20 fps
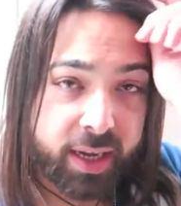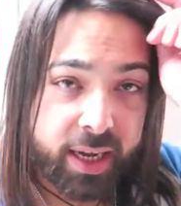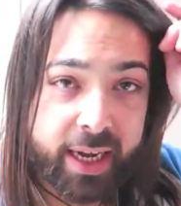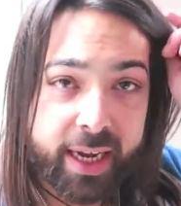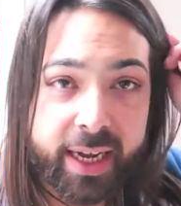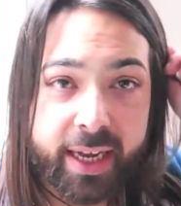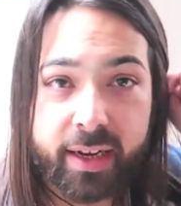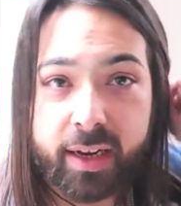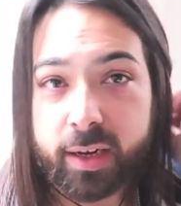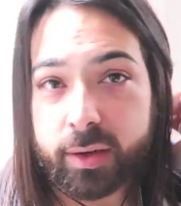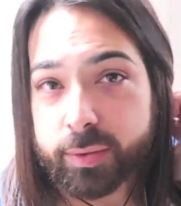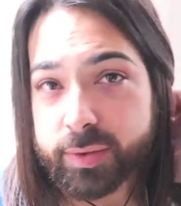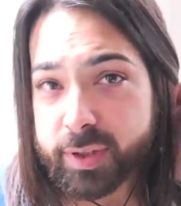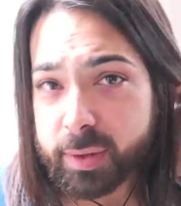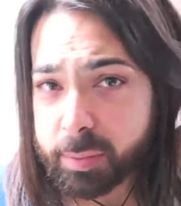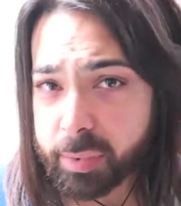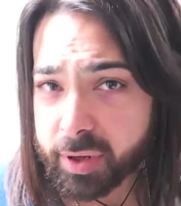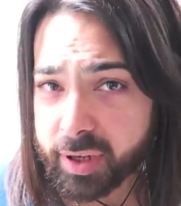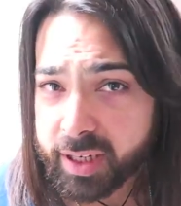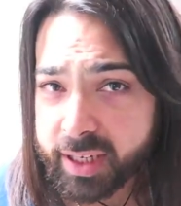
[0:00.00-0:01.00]
and I'll
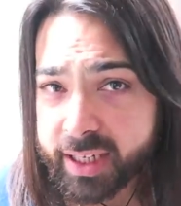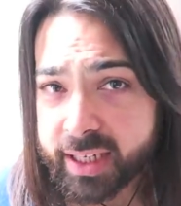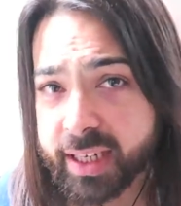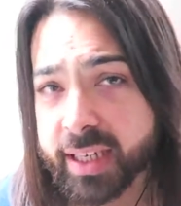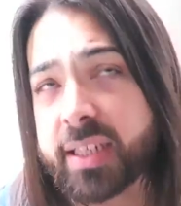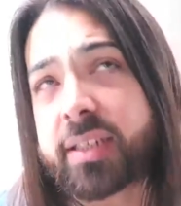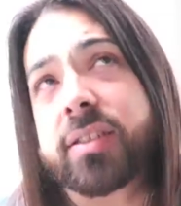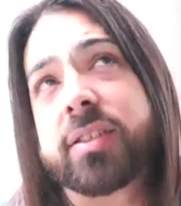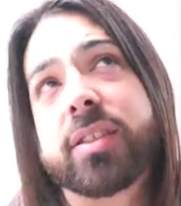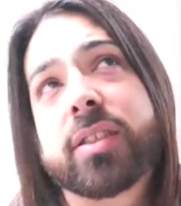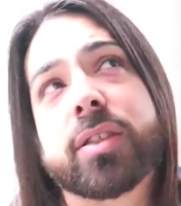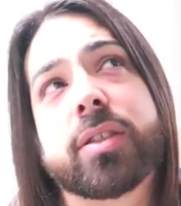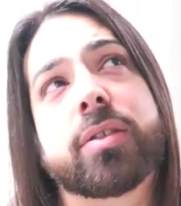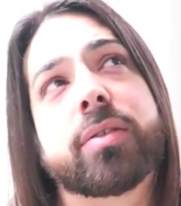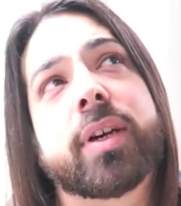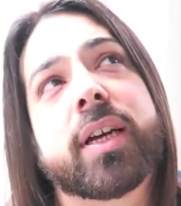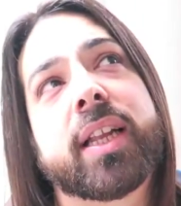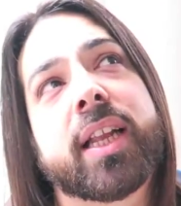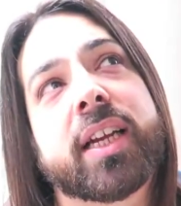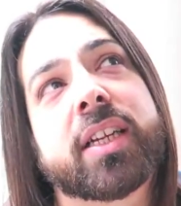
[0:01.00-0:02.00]
also put a link
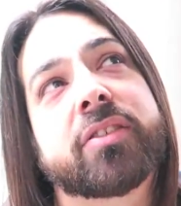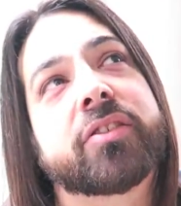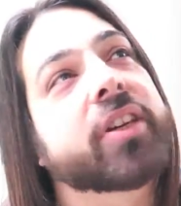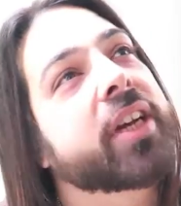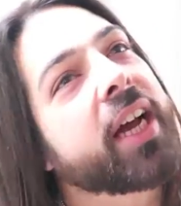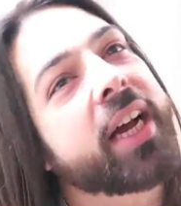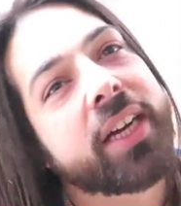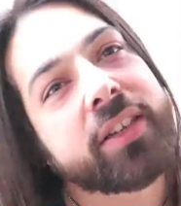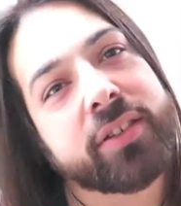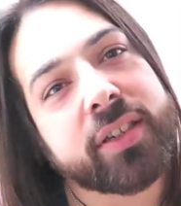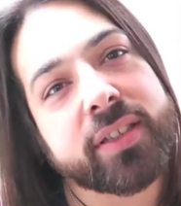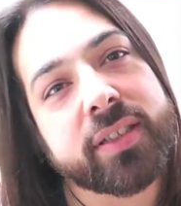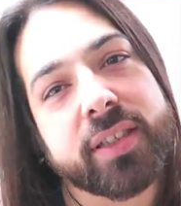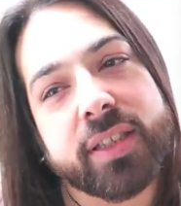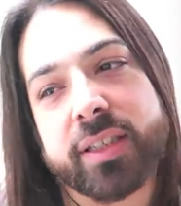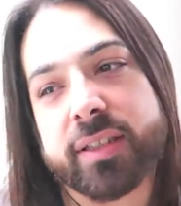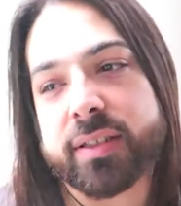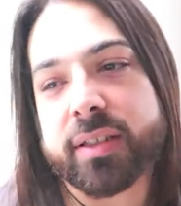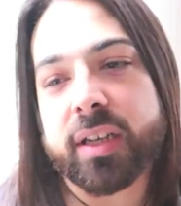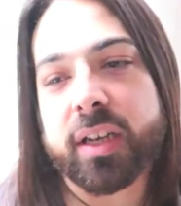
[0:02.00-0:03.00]
into Electric
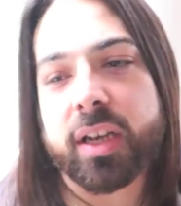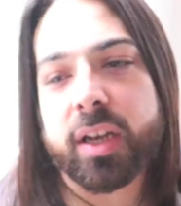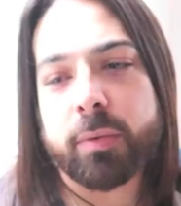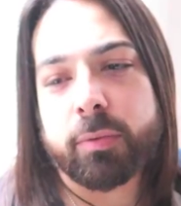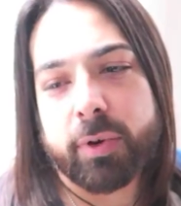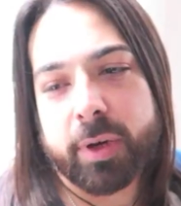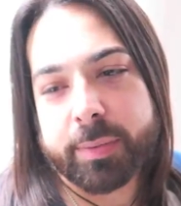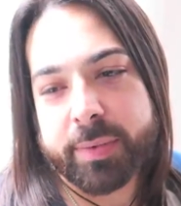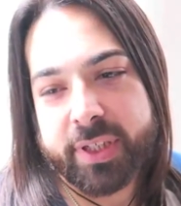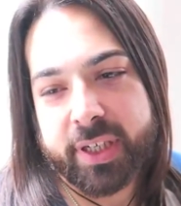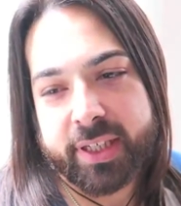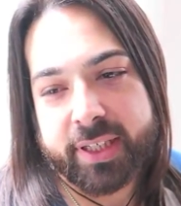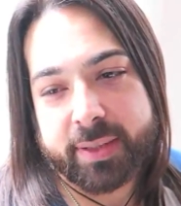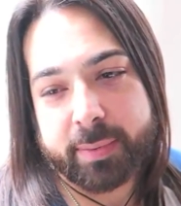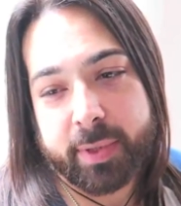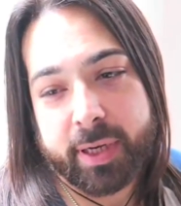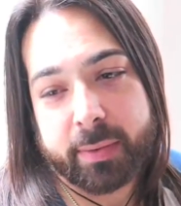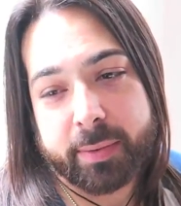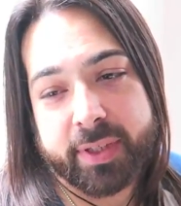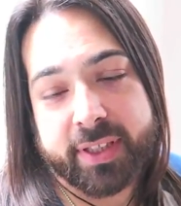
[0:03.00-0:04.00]
Hairdressing's website
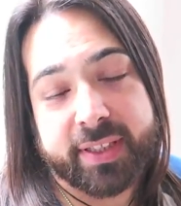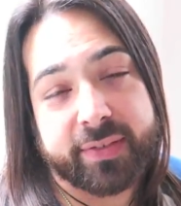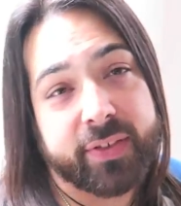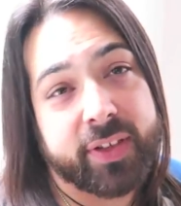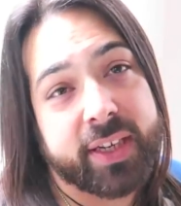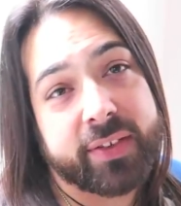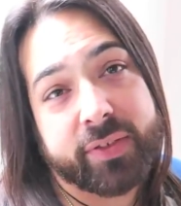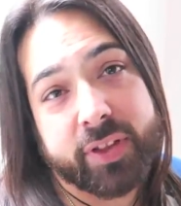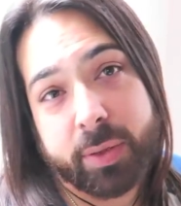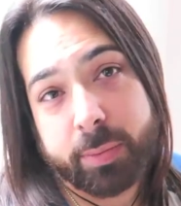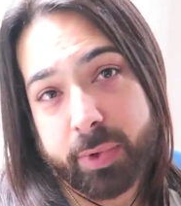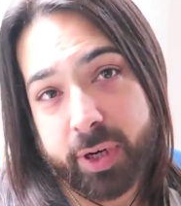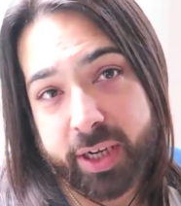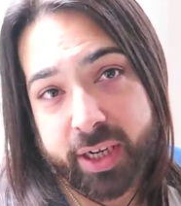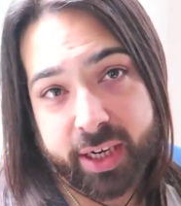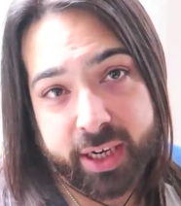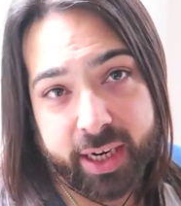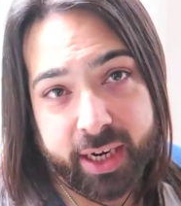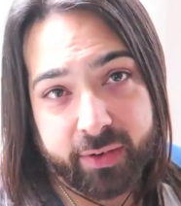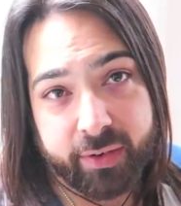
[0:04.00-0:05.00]
as well, because if you live in the
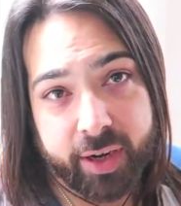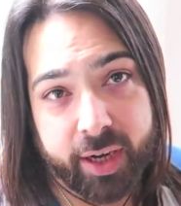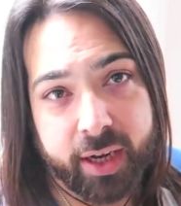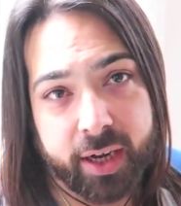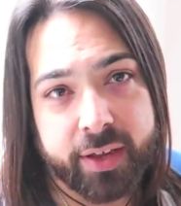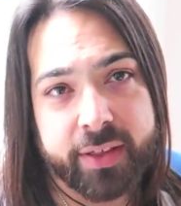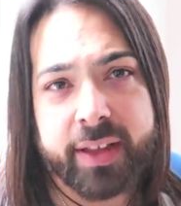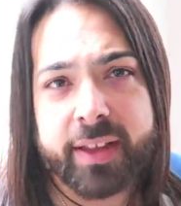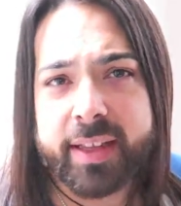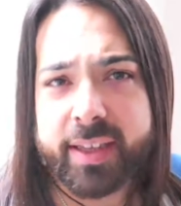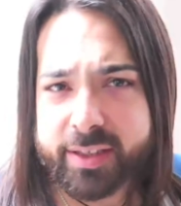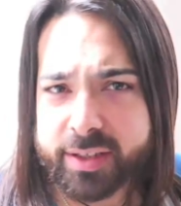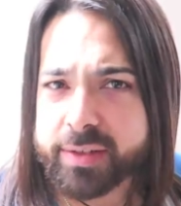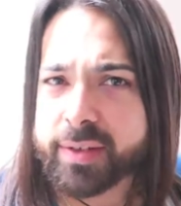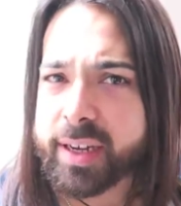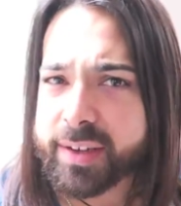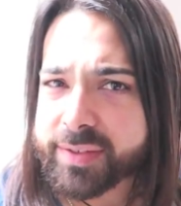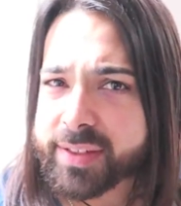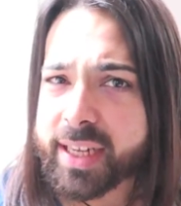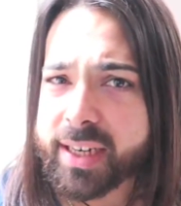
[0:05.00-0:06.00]
Brighton area, I think they do
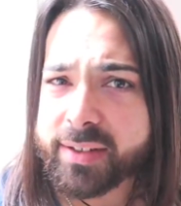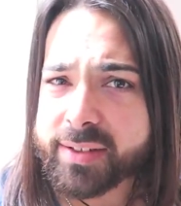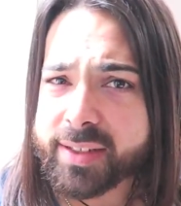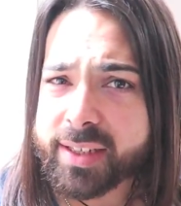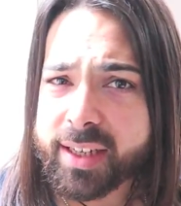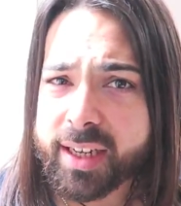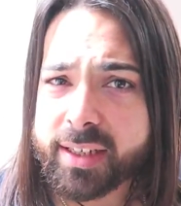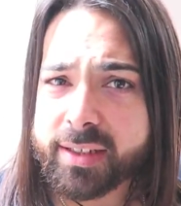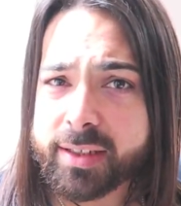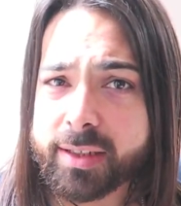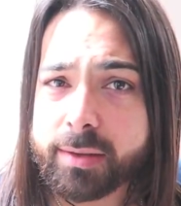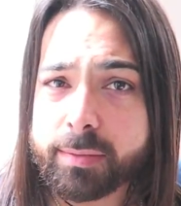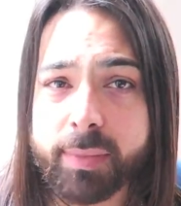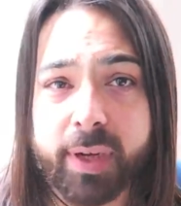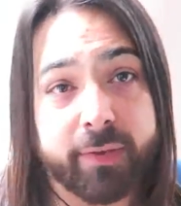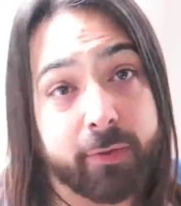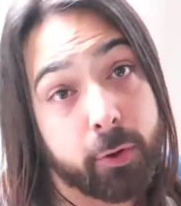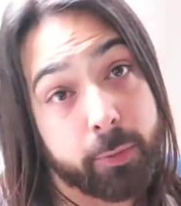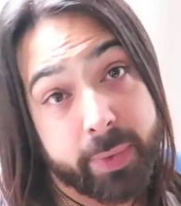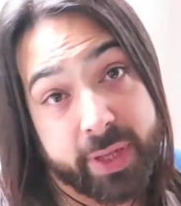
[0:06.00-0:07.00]
have salons in London,
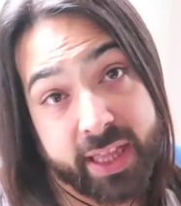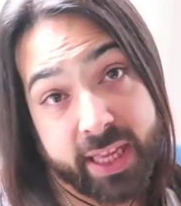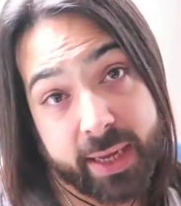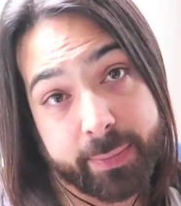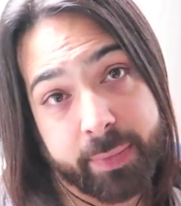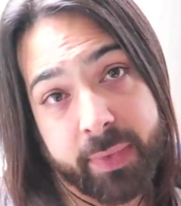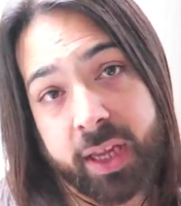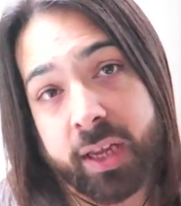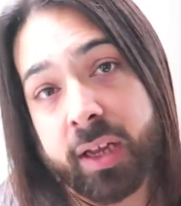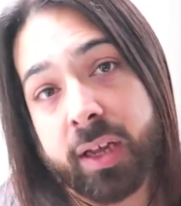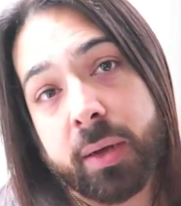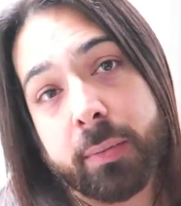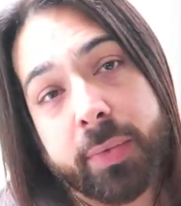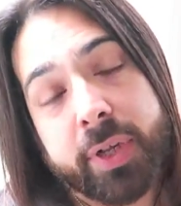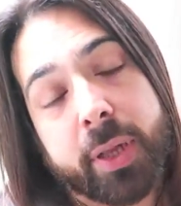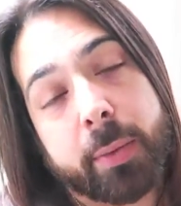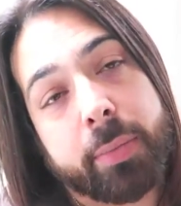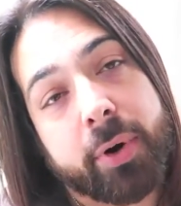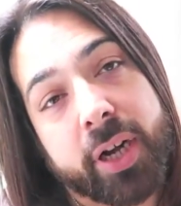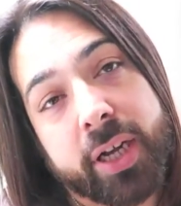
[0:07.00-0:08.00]
but I've not been there.
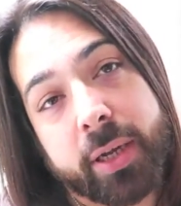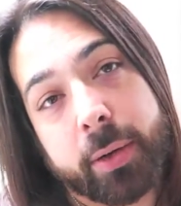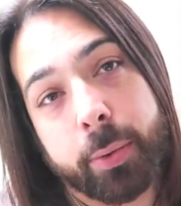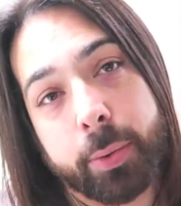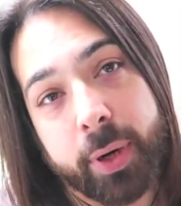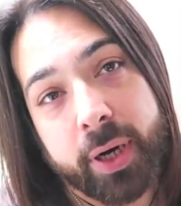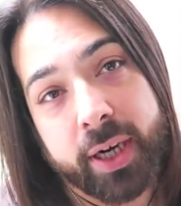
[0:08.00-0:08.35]
But the Brighton